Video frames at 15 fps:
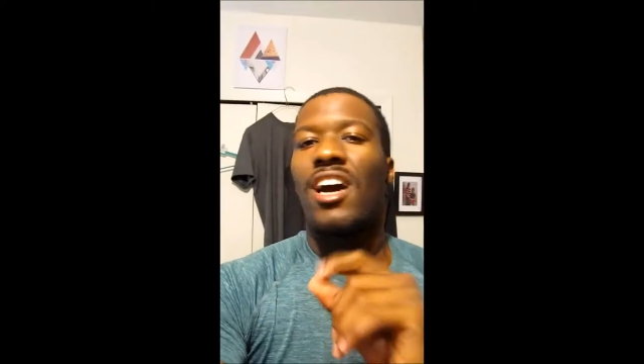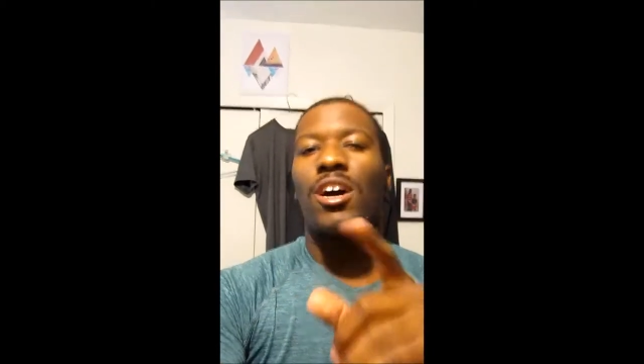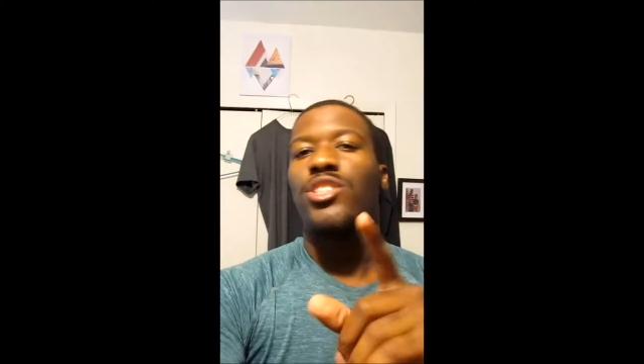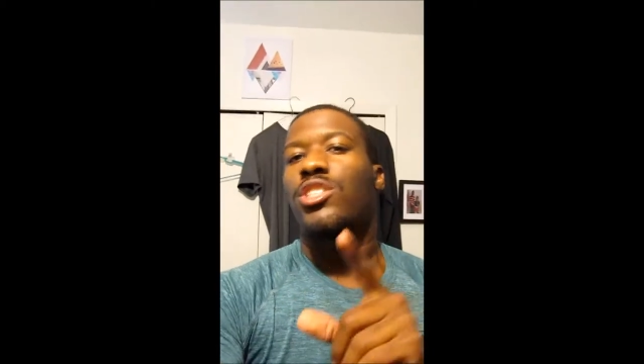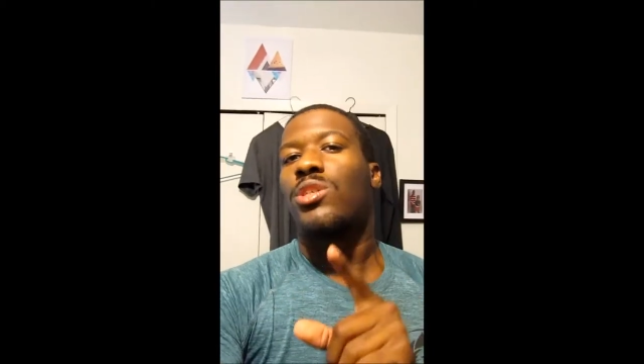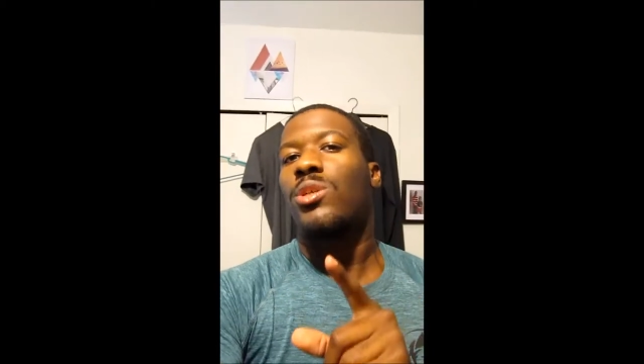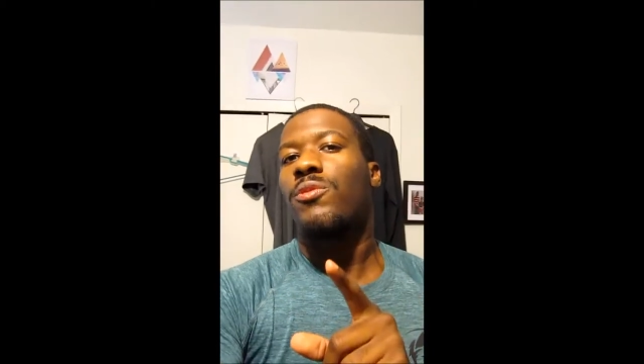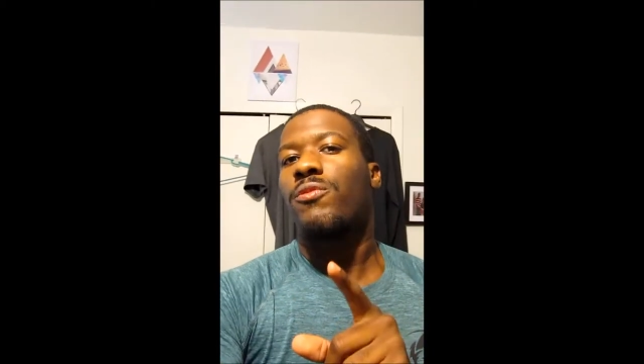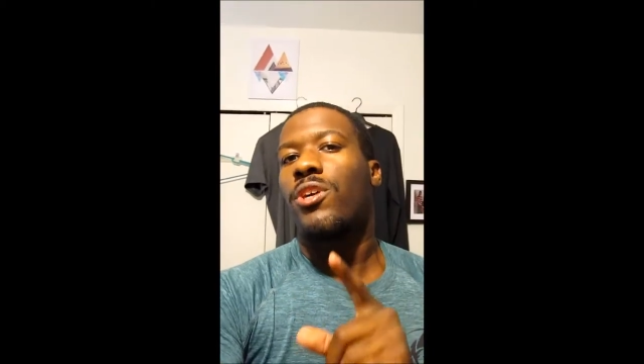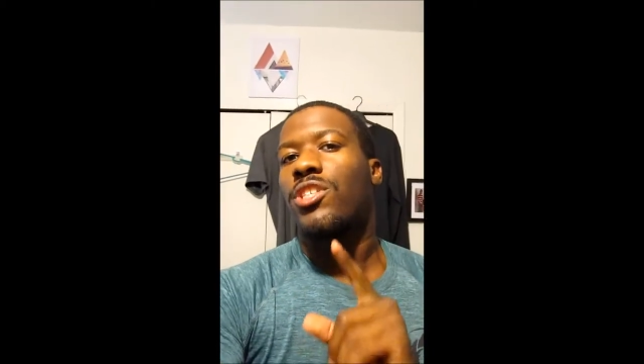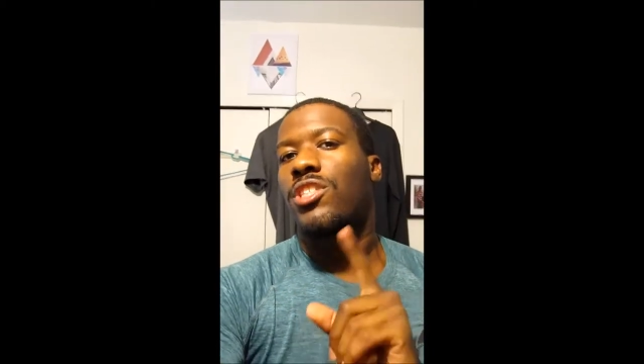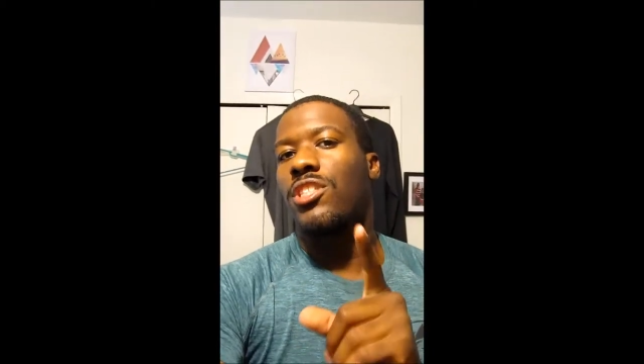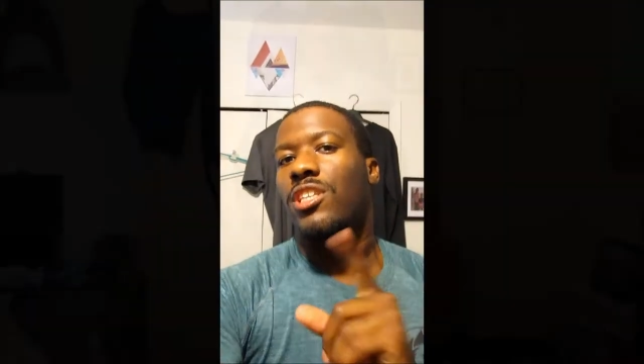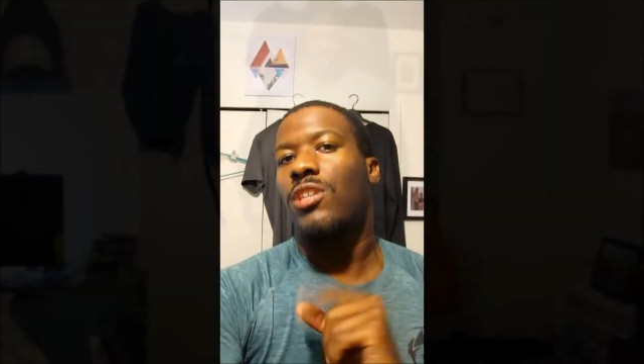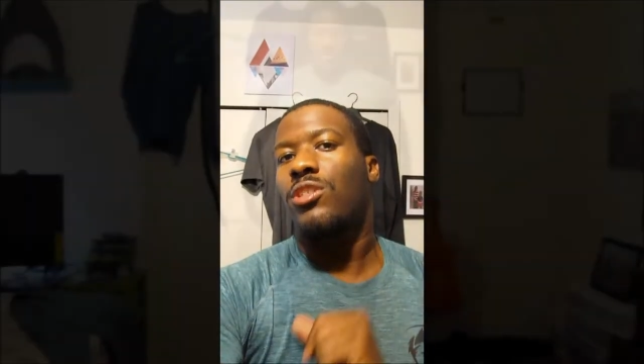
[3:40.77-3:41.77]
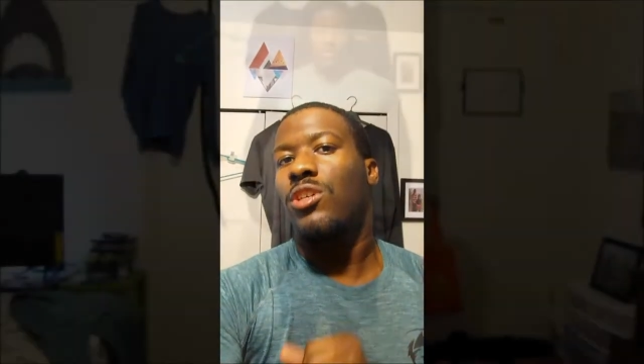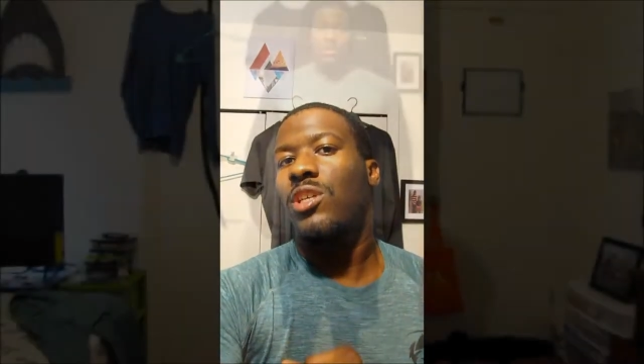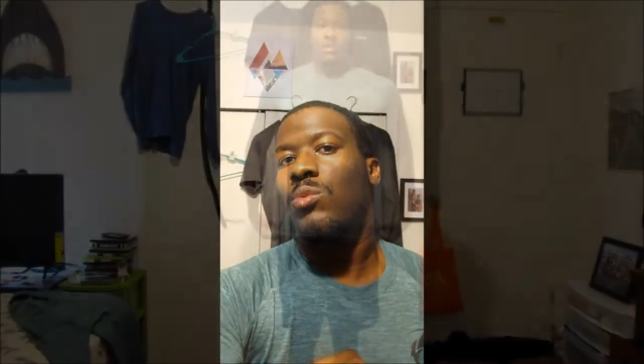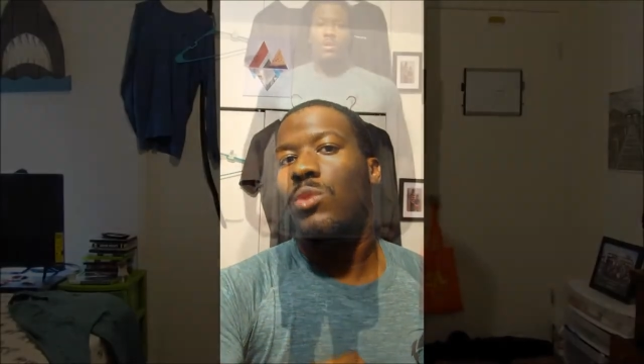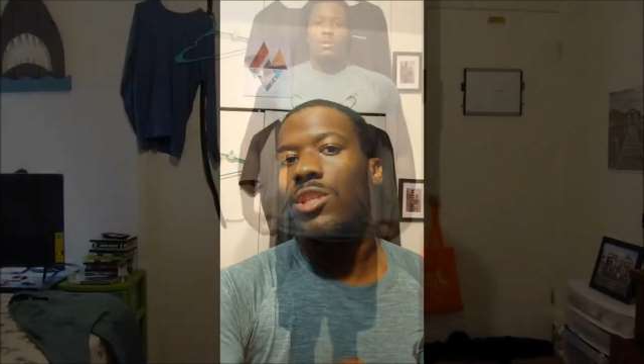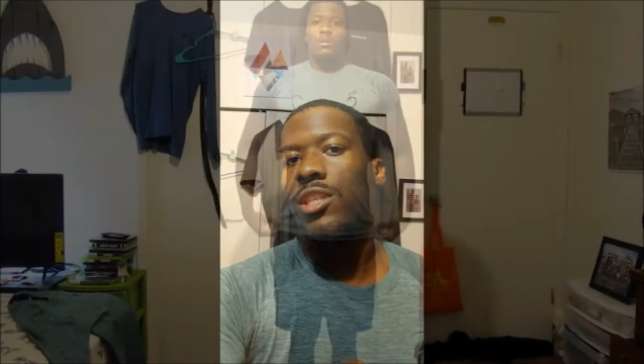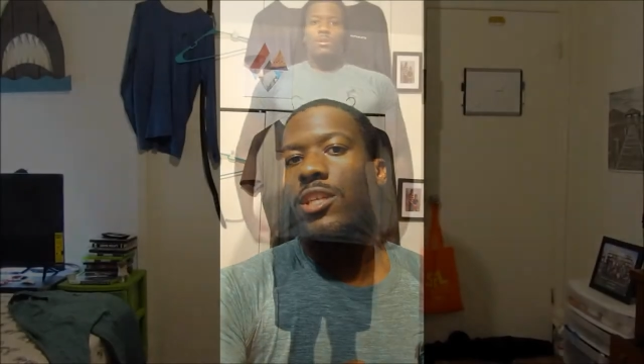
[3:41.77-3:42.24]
I'll show you first and then I'll tell you one